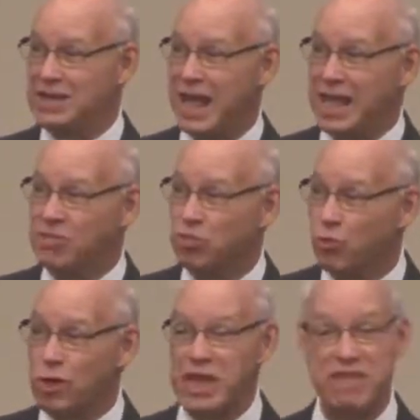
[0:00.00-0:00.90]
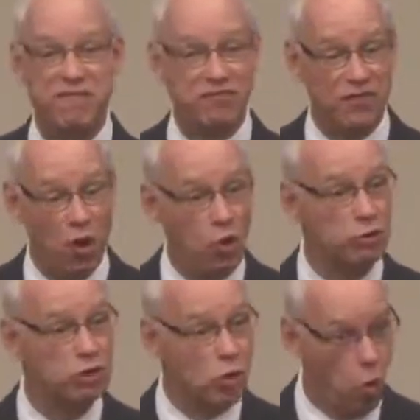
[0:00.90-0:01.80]
a
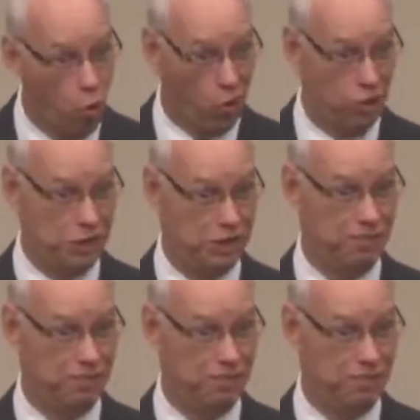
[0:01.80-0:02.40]
threefold cord